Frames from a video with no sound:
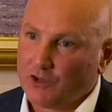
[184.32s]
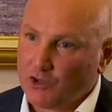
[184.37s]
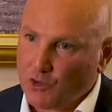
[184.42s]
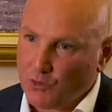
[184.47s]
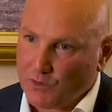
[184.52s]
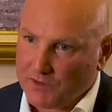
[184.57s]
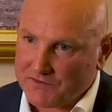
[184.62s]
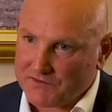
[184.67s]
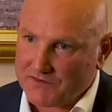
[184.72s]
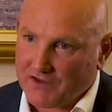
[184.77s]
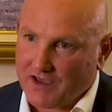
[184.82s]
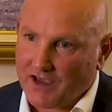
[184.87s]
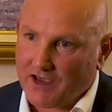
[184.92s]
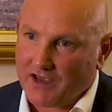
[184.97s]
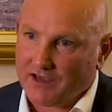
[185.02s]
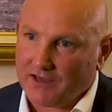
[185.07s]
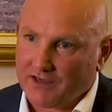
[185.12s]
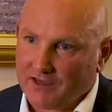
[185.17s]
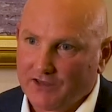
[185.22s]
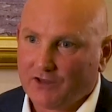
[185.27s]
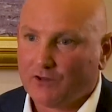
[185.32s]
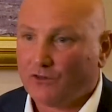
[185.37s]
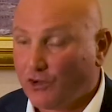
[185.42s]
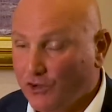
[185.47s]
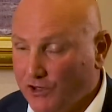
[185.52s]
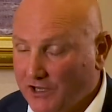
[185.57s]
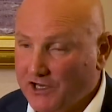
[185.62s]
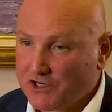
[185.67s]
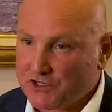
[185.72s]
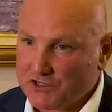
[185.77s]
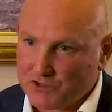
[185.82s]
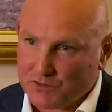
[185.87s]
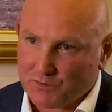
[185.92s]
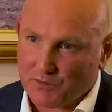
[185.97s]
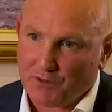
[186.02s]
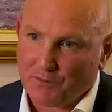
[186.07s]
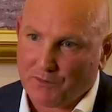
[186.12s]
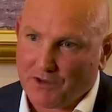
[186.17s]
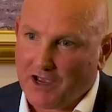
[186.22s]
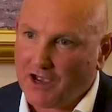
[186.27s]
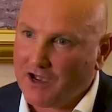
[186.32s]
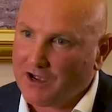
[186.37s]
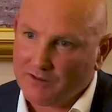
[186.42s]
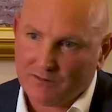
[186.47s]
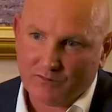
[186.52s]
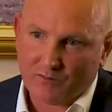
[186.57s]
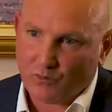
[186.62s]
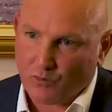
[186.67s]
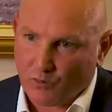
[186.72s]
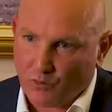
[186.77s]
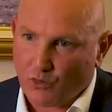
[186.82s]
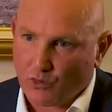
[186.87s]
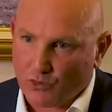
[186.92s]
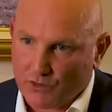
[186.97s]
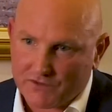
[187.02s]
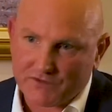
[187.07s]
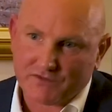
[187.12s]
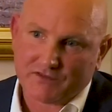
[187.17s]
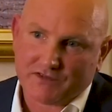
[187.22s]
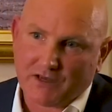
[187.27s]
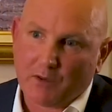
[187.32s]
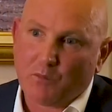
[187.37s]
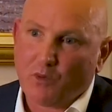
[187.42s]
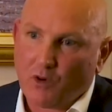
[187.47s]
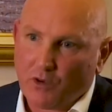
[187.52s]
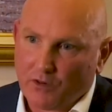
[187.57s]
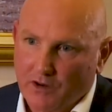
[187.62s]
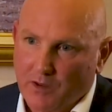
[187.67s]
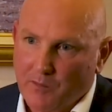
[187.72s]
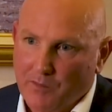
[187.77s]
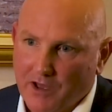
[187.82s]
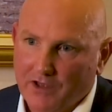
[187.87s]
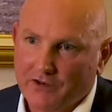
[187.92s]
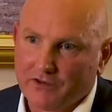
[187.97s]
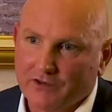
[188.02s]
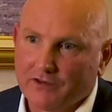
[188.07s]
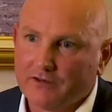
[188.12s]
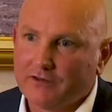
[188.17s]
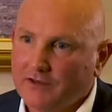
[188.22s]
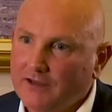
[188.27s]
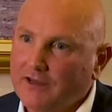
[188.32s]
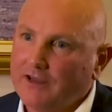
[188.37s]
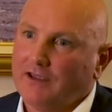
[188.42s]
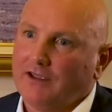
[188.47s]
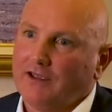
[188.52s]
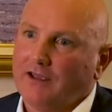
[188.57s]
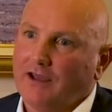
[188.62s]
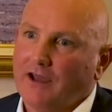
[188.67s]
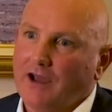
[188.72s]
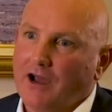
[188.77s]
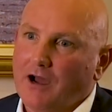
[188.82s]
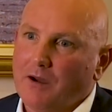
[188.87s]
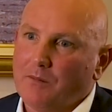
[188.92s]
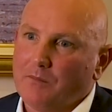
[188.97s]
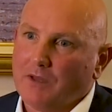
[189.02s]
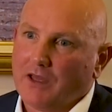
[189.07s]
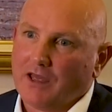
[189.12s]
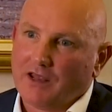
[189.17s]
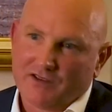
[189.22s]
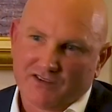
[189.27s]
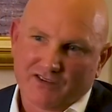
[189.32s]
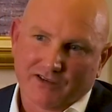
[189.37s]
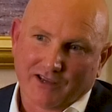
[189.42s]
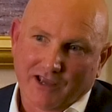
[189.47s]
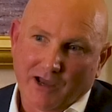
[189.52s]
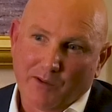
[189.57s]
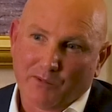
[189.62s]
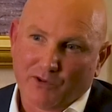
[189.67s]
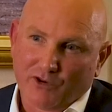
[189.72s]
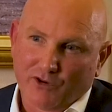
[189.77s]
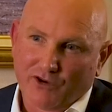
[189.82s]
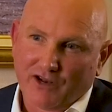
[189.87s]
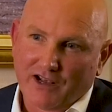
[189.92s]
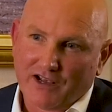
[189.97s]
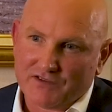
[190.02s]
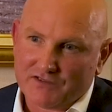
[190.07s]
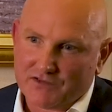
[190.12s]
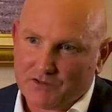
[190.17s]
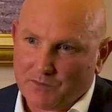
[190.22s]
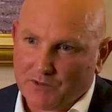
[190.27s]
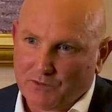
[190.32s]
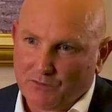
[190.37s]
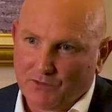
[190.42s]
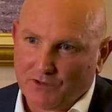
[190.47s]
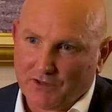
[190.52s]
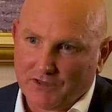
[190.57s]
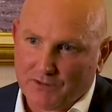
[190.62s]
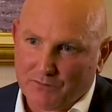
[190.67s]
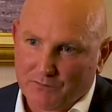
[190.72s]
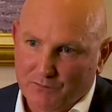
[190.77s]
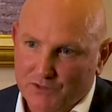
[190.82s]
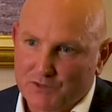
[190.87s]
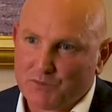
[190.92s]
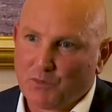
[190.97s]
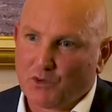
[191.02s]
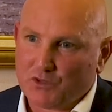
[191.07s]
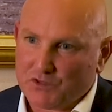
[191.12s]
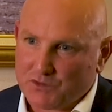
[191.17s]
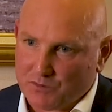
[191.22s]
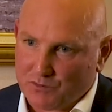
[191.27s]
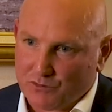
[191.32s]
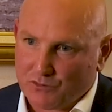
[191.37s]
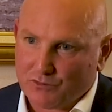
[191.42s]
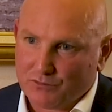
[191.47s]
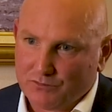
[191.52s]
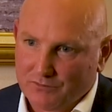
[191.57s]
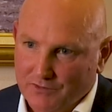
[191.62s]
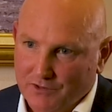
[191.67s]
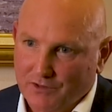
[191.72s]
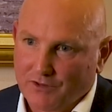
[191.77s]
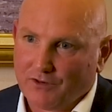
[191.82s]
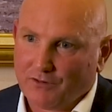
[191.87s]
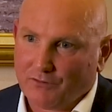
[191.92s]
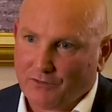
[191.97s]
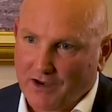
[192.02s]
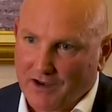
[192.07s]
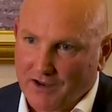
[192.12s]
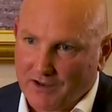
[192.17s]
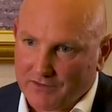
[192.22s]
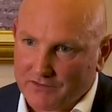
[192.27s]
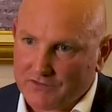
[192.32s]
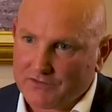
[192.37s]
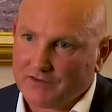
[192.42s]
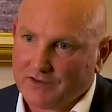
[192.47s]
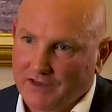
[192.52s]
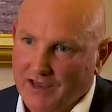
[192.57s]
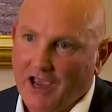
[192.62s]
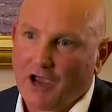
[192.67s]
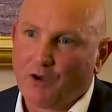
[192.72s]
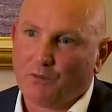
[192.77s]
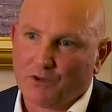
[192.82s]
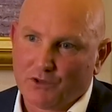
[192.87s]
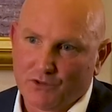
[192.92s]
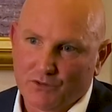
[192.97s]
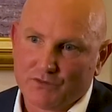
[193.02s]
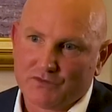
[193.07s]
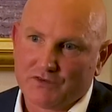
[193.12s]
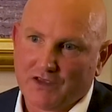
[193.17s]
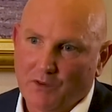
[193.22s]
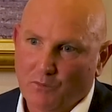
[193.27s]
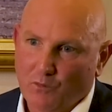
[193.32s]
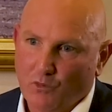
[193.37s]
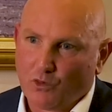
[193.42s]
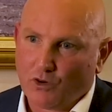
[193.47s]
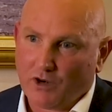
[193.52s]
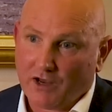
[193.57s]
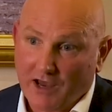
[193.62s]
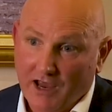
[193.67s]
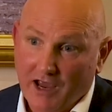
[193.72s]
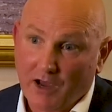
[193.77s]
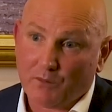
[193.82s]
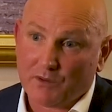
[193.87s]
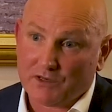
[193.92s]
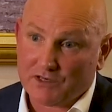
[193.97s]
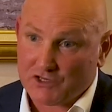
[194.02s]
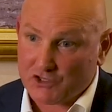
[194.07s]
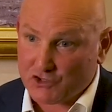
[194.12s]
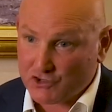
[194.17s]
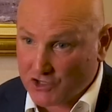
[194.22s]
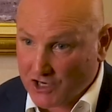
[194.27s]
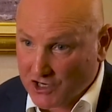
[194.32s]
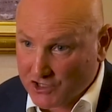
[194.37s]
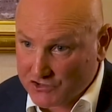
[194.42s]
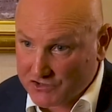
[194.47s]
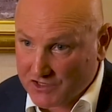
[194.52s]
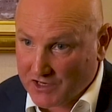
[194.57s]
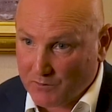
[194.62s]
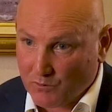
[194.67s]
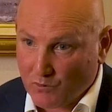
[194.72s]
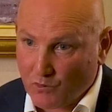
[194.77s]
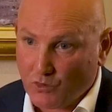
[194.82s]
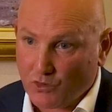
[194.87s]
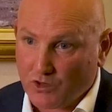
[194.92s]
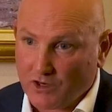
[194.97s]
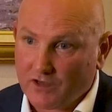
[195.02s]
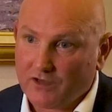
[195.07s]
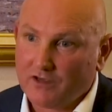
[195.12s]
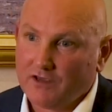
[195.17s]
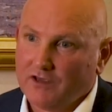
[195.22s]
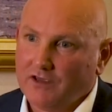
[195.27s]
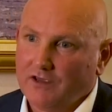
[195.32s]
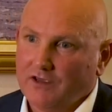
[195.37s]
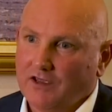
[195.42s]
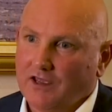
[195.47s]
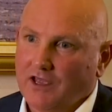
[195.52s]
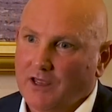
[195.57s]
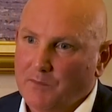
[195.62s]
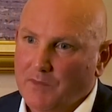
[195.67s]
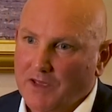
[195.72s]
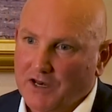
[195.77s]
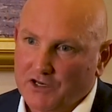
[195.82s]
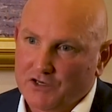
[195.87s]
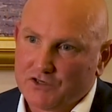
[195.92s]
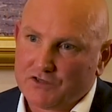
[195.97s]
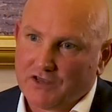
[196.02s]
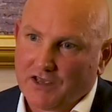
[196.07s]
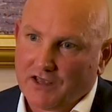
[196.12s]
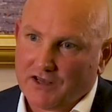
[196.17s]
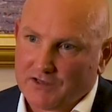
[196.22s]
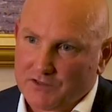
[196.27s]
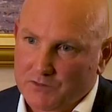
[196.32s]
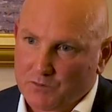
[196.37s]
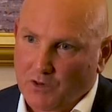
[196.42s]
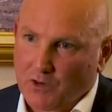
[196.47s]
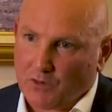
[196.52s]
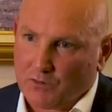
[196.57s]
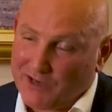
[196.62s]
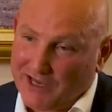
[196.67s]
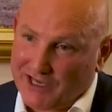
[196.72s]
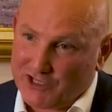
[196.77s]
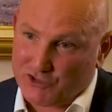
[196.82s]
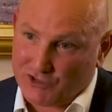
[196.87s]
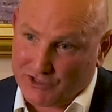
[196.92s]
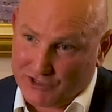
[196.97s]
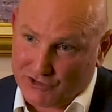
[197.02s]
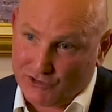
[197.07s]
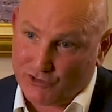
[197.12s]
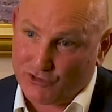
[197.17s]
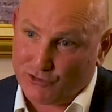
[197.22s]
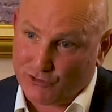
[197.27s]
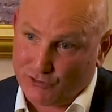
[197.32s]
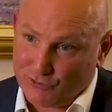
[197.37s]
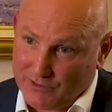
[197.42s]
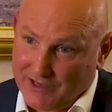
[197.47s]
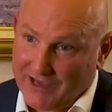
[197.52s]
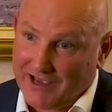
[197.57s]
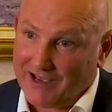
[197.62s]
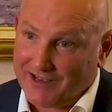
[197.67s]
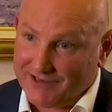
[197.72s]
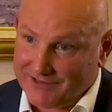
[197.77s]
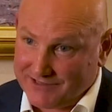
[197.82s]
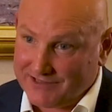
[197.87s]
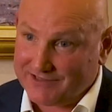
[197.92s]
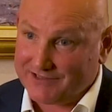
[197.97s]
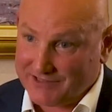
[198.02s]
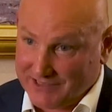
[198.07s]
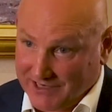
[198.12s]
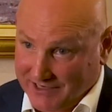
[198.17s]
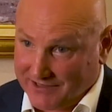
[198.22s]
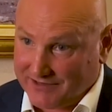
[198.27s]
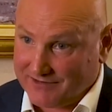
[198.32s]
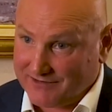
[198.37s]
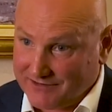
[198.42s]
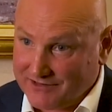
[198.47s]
USA, in the locations where we are, water's somewhat abundant. And it's incumbent on us to be really responsible around how we use that water, how we discharge that water, and manage that as well. We actually do take